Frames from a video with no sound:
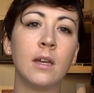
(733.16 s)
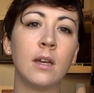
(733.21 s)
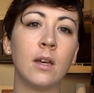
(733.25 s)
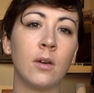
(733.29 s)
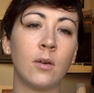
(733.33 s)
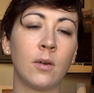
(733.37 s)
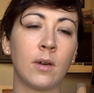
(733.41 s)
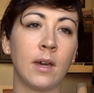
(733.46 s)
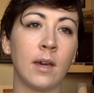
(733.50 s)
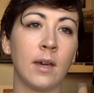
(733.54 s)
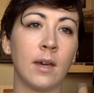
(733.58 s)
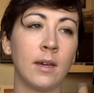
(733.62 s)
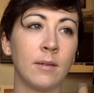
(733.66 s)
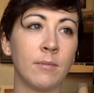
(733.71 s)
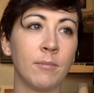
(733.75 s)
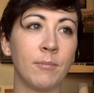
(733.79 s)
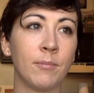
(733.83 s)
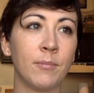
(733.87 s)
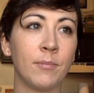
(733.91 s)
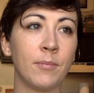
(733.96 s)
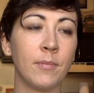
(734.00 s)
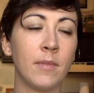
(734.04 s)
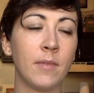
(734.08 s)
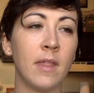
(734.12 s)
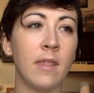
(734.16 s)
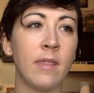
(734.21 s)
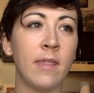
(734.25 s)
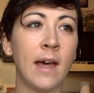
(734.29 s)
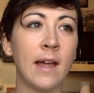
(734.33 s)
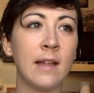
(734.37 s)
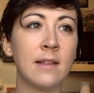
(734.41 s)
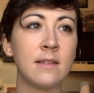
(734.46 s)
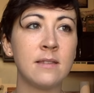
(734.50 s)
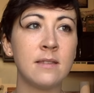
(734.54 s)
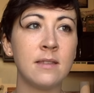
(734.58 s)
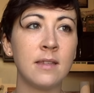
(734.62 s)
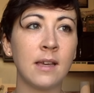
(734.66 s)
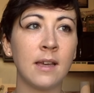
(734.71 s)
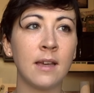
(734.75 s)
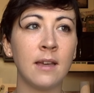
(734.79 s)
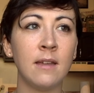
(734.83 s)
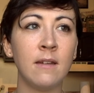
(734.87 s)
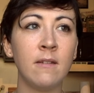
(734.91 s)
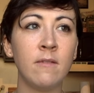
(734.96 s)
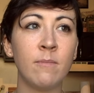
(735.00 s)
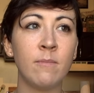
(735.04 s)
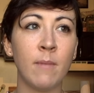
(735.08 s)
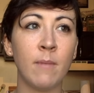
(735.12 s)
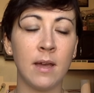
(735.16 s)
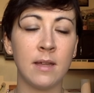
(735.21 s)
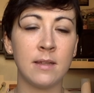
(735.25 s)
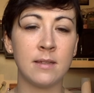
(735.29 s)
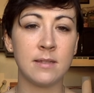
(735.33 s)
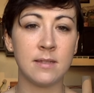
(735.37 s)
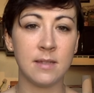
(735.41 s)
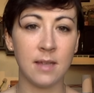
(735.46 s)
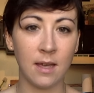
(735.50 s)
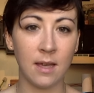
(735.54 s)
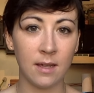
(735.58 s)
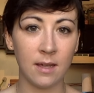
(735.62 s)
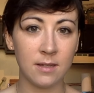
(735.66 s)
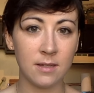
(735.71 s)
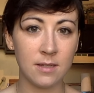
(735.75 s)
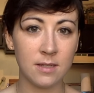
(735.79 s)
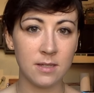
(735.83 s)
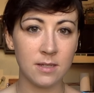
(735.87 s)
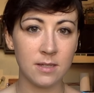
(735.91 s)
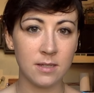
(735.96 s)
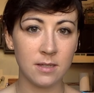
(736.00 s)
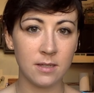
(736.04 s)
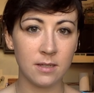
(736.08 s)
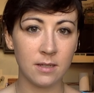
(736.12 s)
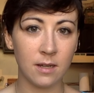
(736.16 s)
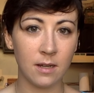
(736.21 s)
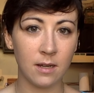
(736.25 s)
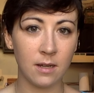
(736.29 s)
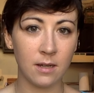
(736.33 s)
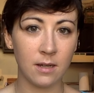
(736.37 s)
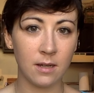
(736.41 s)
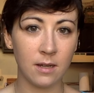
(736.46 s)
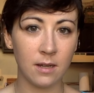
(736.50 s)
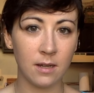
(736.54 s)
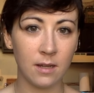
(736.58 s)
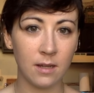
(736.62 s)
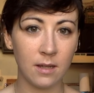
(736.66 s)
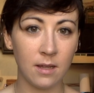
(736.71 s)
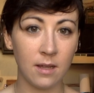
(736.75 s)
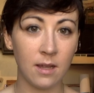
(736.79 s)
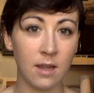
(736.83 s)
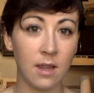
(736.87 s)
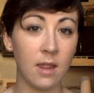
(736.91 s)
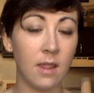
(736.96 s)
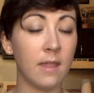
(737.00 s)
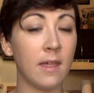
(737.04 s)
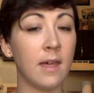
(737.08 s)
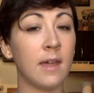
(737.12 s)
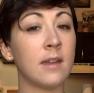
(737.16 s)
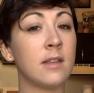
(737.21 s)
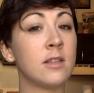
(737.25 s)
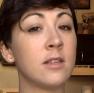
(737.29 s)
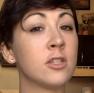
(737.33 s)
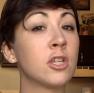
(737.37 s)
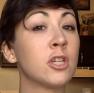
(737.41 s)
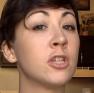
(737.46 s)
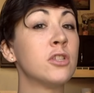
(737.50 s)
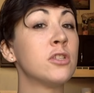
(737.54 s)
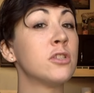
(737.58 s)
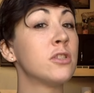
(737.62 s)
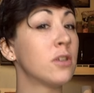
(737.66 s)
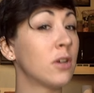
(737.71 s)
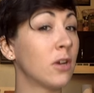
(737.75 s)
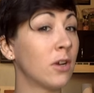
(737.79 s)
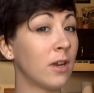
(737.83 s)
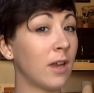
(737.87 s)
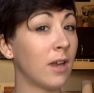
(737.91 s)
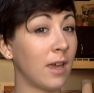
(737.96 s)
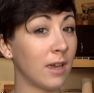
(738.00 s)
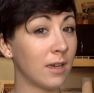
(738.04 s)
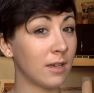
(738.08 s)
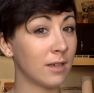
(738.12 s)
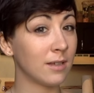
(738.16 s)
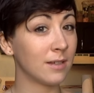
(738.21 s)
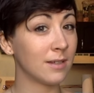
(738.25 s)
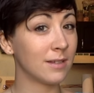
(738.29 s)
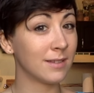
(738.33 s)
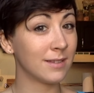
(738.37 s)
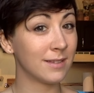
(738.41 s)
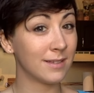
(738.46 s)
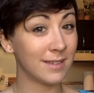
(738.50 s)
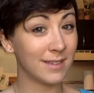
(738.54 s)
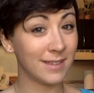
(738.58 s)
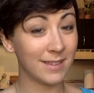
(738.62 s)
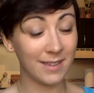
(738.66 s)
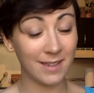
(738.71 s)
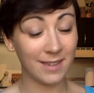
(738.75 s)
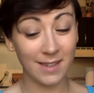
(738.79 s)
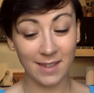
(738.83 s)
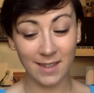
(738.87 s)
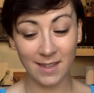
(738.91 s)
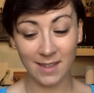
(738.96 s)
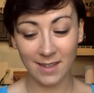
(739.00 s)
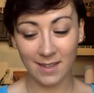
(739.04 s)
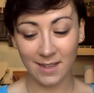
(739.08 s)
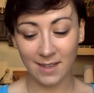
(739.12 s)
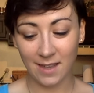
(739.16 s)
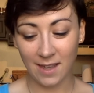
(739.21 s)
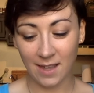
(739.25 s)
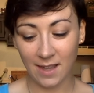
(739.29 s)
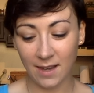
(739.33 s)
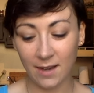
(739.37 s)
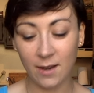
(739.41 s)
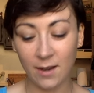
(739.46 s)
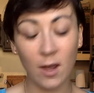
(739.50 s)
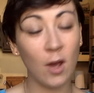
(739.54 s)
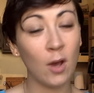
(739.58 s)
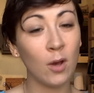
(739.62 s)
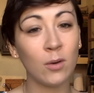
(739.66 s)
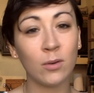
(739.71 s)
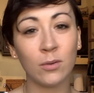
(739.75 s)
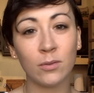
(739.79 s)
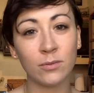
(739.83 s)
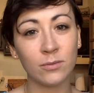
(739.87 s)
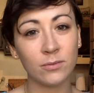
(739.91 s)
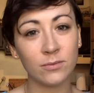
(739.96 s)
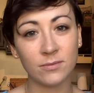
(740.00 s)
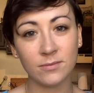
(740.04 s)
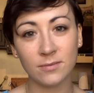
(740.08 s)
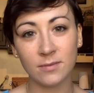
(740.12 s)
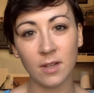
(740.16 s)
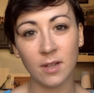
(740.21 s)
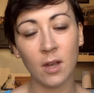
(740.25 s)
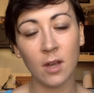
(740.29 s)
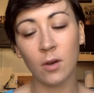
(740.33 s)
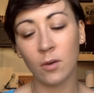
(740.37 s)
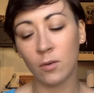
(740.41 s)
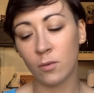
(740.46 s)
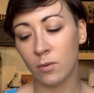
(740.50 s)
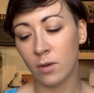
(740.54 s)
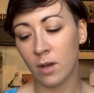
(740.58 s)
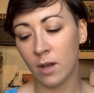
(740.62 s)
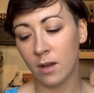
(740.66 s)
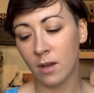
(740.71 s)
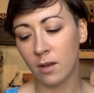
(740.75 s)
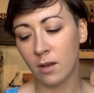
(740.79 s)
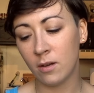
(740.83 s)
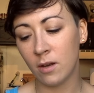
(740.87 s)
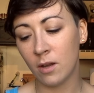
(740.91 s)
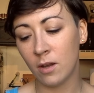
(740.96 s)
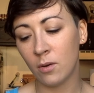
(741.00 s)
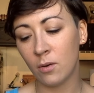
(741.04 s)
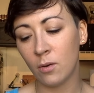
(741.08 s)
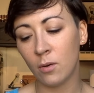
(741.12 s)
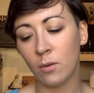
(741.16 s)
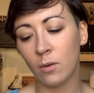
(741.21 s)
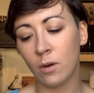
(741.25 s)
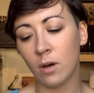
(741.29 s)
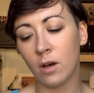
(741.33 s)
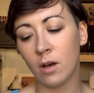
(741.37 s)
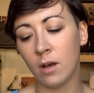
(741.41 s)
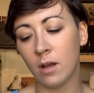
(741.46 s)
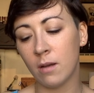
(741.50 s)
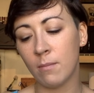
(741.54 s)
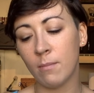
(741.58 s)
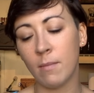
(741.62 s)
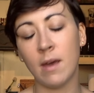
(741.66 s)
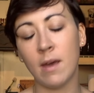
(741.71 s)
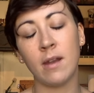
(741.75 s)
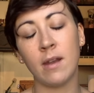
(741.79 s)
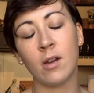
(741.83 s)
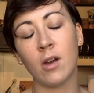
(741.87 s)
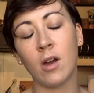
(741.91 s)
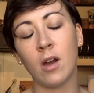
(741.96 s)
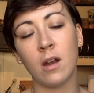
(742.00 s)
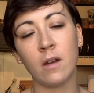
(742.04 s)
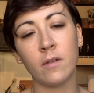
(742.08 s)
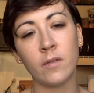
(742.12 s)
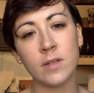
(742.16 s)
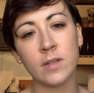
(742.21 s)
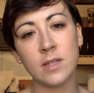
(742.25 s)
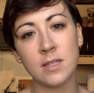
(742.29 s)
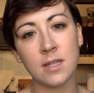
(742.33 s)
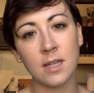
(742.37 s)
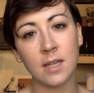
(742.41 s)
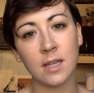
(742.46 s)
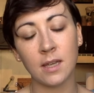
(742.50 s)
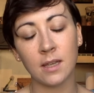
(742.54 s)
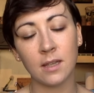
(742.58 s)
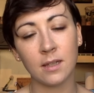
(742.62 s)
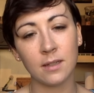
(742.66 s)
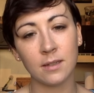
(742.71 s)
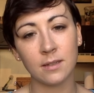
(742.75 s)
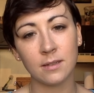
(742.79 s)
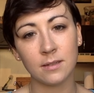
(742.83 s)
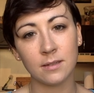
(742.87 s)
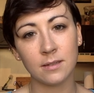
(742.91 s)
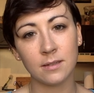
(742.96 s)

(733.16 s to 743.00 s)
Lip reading: Okay. That's the kind of mindset that is concerning. No automatic harvesting.